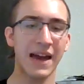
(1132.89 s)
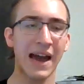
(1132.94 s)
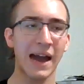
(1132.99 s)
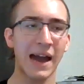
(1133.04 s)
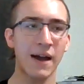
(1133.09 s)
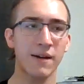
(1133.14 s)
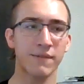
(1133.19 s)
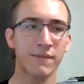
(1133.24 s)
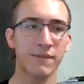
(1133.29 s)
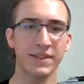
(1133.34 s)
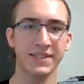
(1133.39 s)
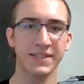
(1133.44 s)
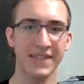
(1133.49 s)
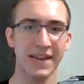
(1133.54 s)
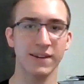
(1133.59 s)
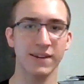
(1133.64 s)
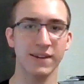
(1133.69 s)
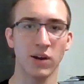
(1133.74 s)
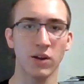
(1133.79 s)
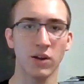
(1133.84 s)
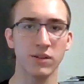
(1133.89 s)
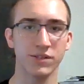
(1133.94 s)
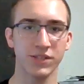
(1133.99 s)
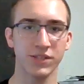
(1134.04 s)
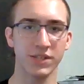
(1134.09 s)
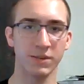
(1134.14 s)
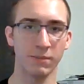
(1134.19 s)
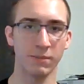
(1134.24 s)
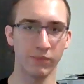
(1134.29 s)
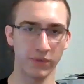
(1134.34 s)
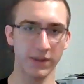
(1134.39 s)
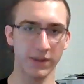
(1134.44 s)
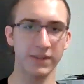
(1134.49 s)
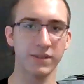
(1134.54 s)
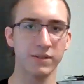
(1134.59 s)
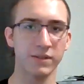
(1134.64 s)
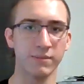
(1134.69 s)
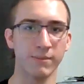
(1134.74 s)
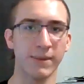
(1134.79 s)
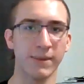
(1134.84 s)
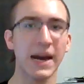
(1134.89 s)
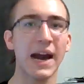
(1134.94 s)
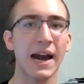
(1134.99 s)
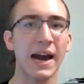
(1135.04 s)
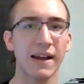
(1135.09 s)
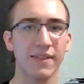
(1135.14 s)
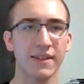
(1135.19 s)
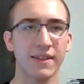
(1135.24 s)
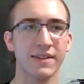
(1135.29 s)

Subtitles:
have the technology to bring them back.